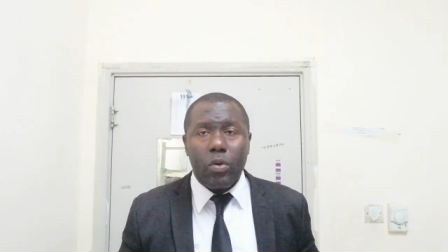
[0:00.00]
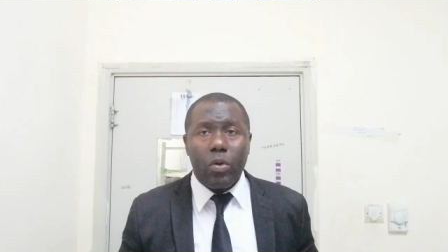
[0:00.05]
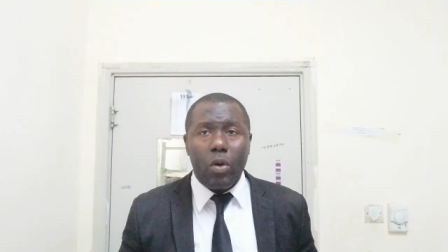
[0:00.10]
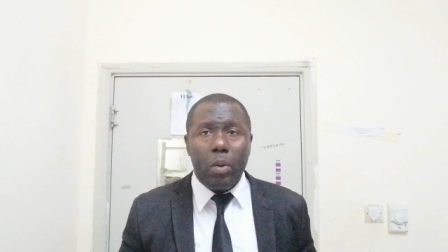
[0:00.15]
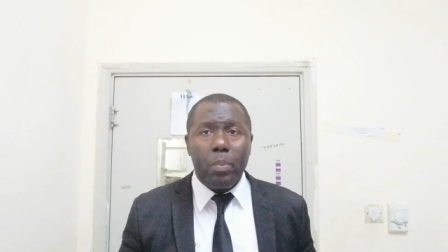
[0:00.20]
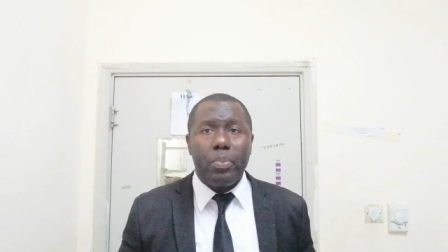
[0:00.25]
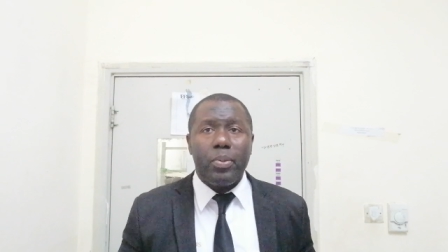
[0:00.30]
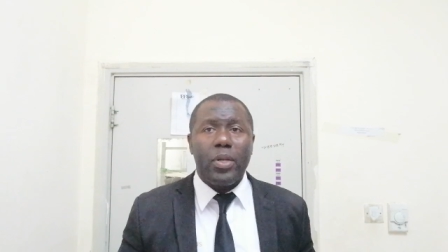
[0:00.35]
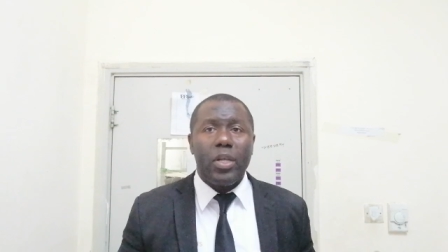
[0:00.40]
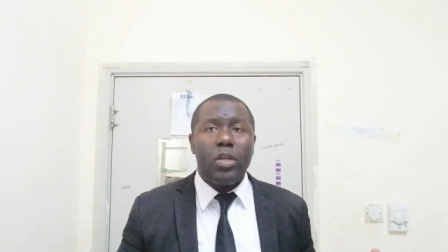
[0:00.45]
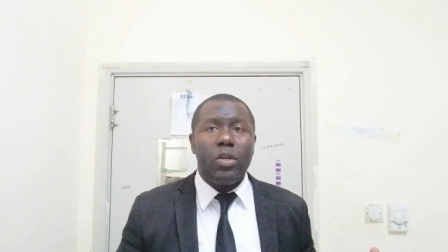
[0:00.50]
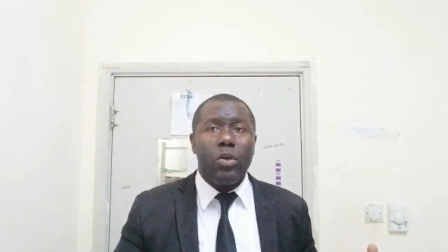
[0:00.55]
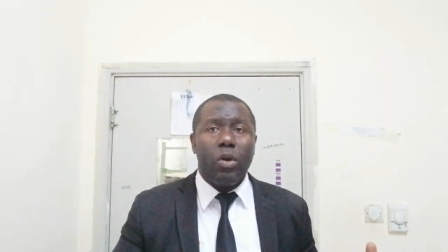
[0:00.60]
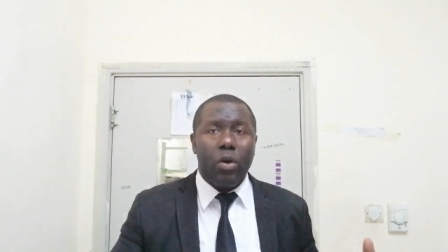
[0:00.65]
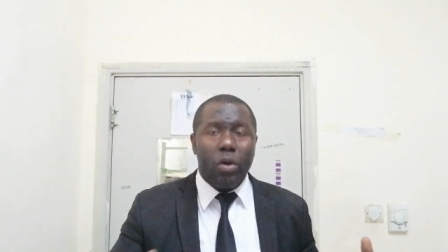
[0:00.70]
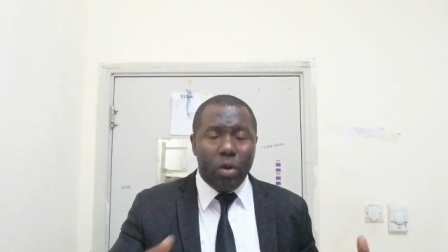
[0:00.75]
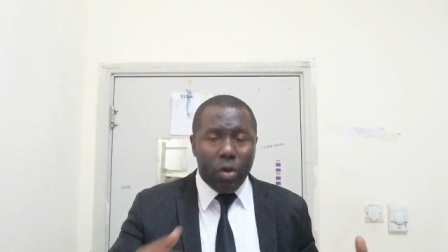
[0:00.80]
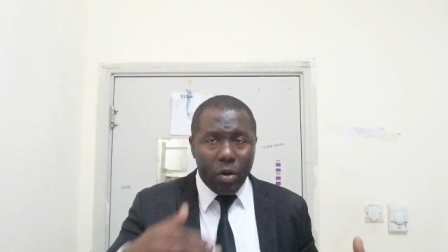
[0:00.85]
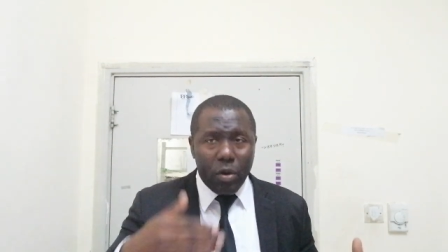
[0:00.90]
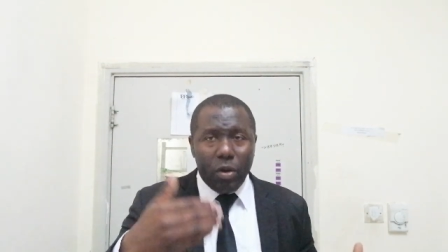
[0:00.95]
company
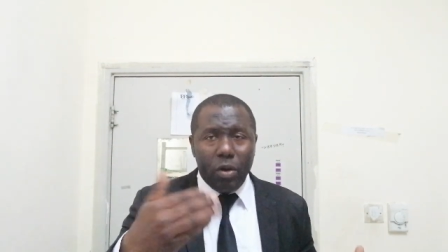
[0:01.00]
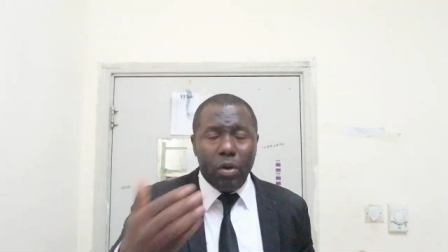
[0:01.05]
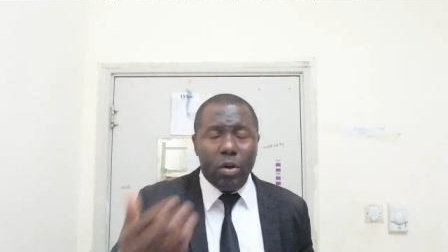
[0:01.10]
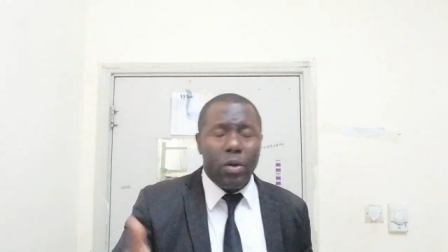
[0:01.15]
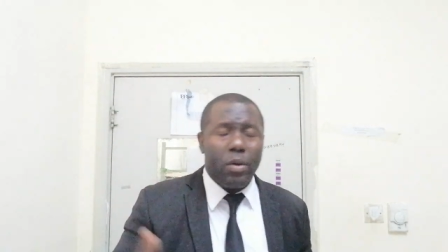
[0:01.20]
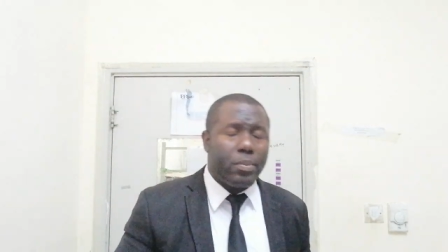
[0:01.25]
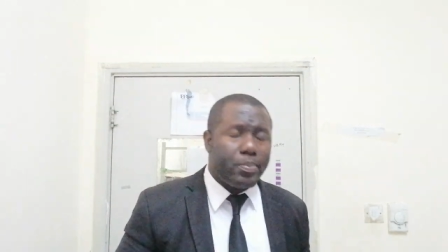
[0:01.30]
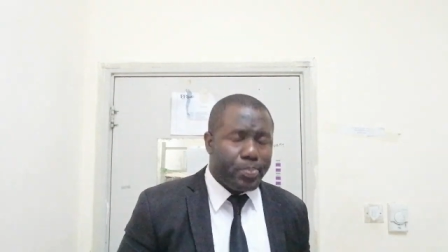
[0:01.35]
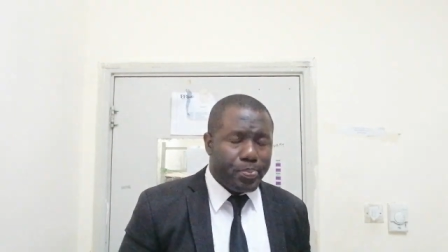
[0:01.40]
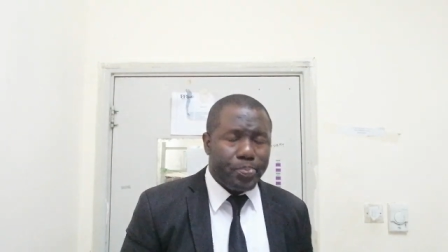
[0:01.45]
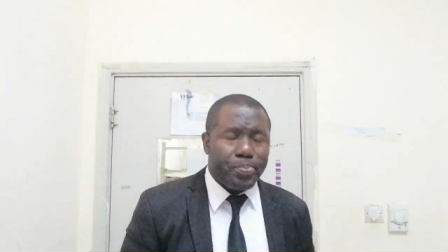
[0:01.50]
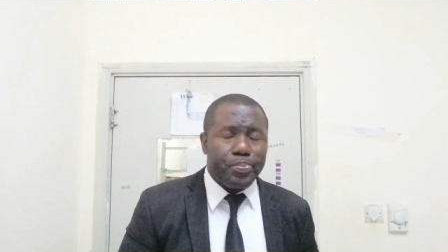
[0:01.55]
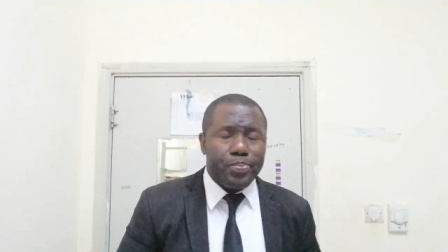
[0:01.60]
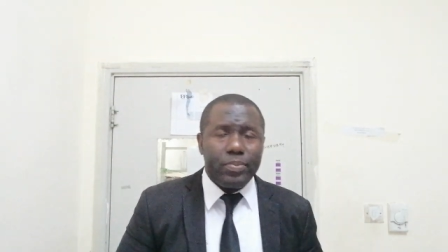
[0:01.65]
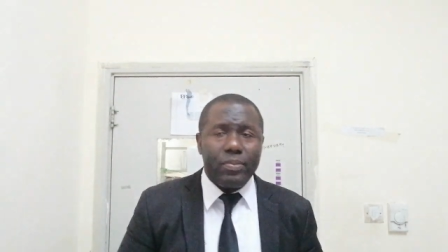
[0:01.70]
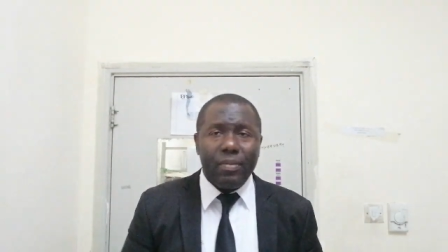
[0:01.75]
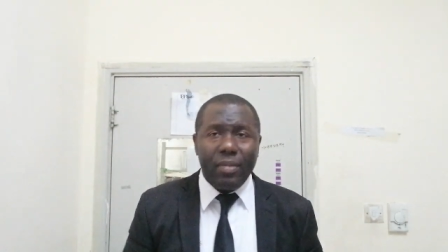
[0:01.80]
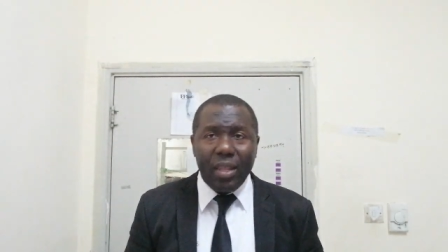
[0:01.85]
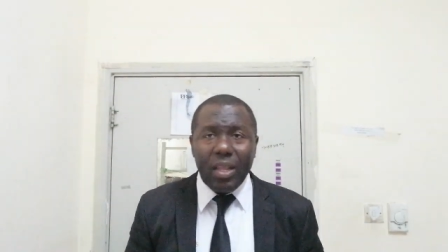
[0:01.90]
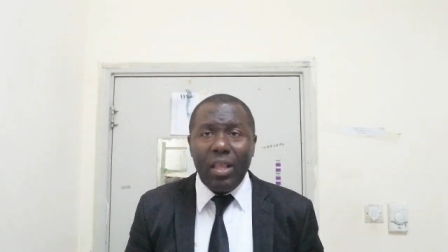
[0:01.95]
or
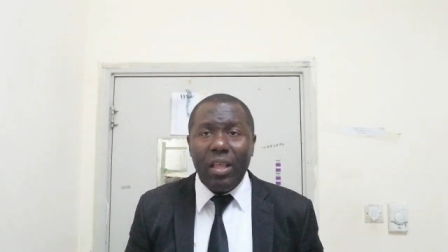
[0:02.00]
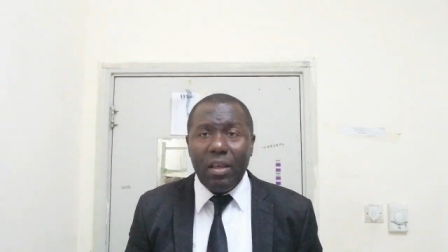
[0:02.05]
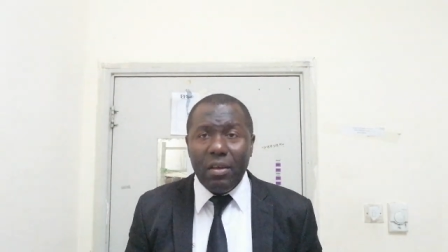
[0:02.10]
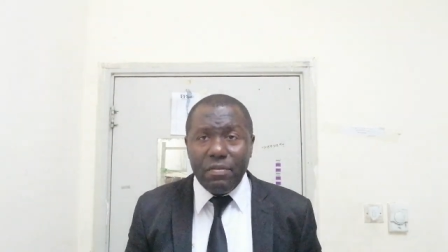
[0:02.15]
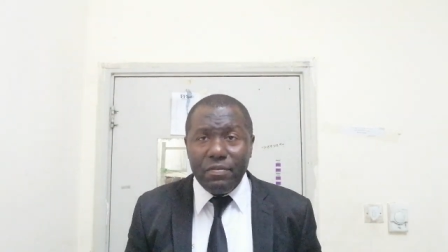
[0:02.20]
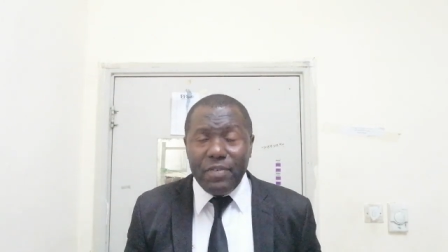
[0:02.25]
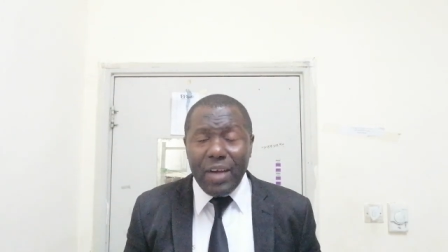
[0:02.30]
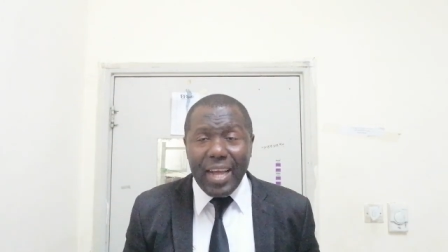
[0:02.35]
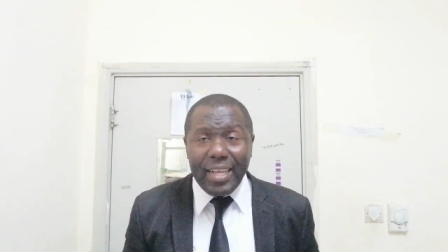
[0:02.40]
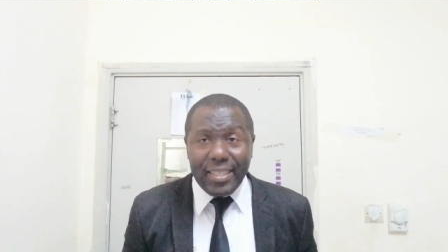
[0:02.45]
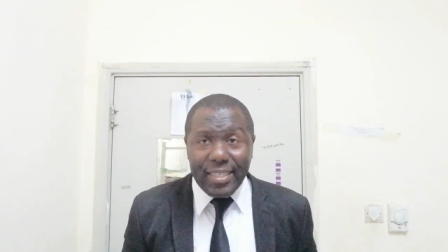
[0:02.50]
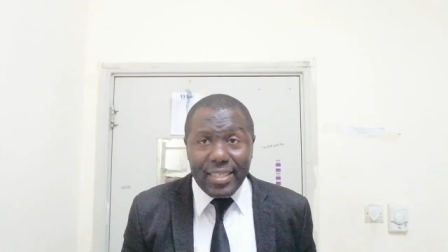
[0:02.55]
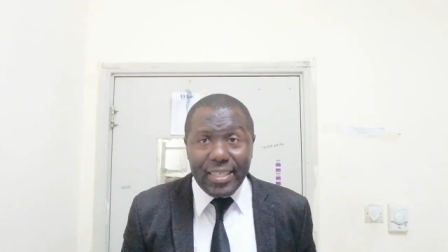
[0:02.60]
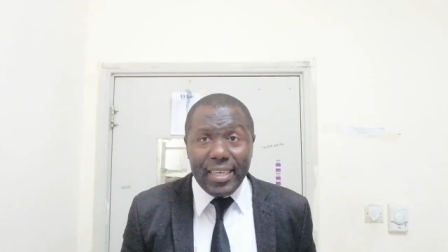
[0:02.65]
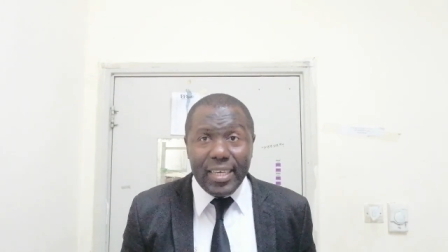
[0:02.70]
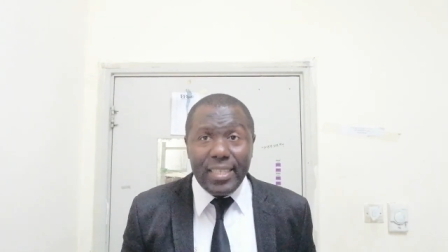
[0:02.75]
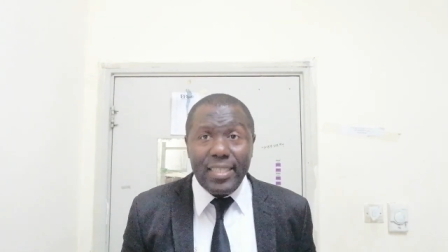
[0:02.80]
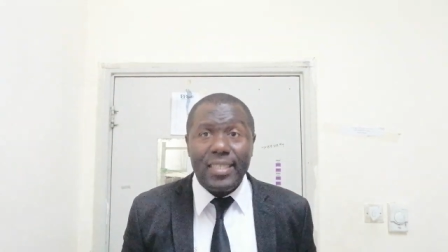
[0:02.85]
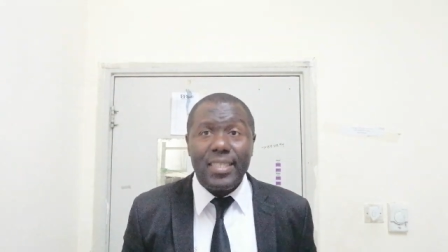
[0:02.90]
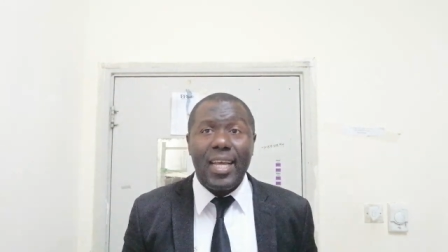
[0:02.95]

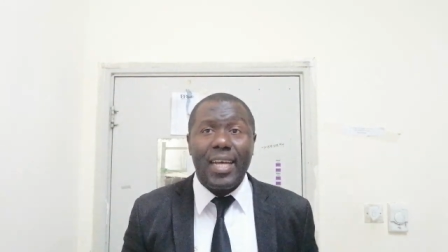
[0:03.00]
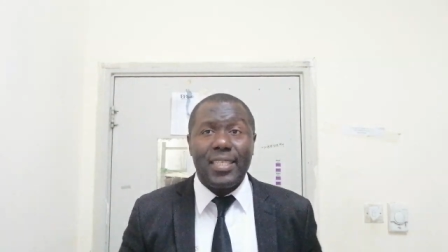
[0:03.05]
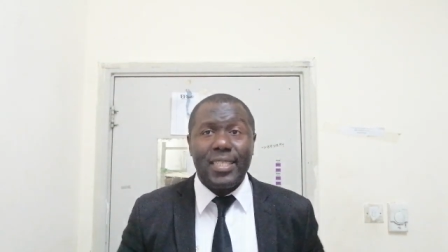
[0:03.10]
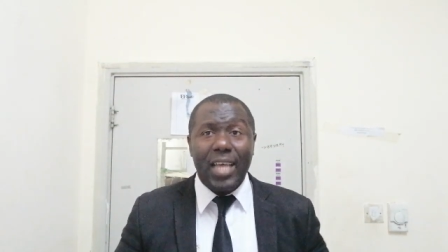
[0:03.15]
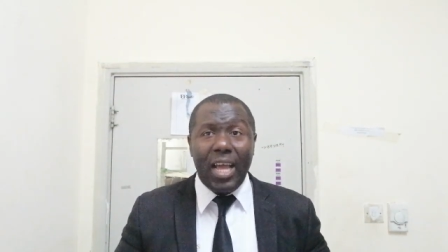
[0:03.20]
factories that